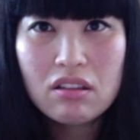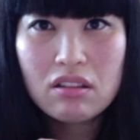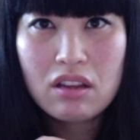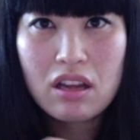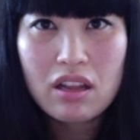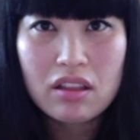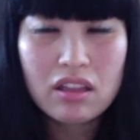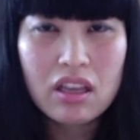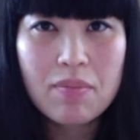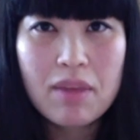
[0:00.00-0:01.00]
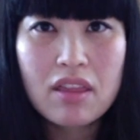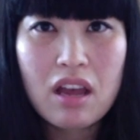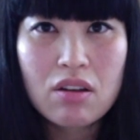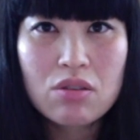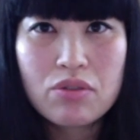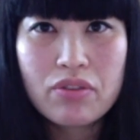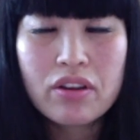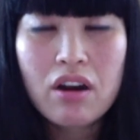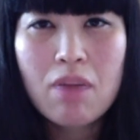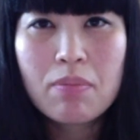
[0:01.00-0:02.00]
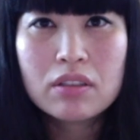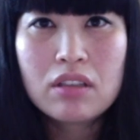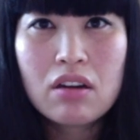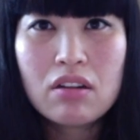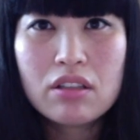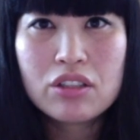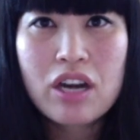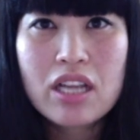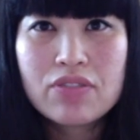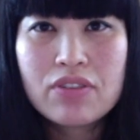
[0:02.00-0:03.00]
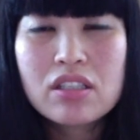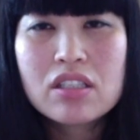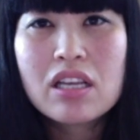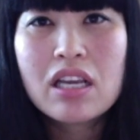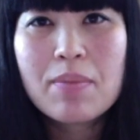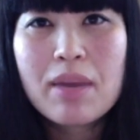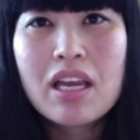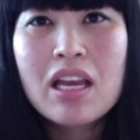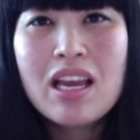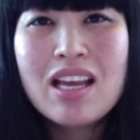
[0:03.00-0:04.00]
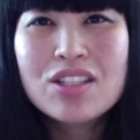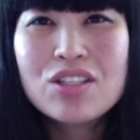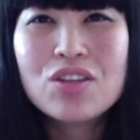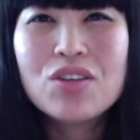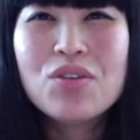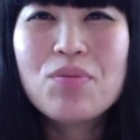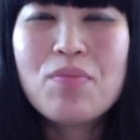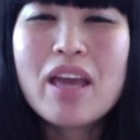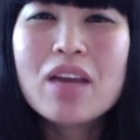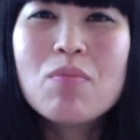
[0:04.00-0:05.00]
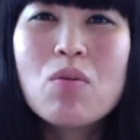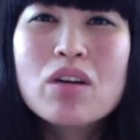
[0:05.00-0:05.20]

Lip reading: the ligament that goes over the carpal tunnel, the transverse ligament, to make more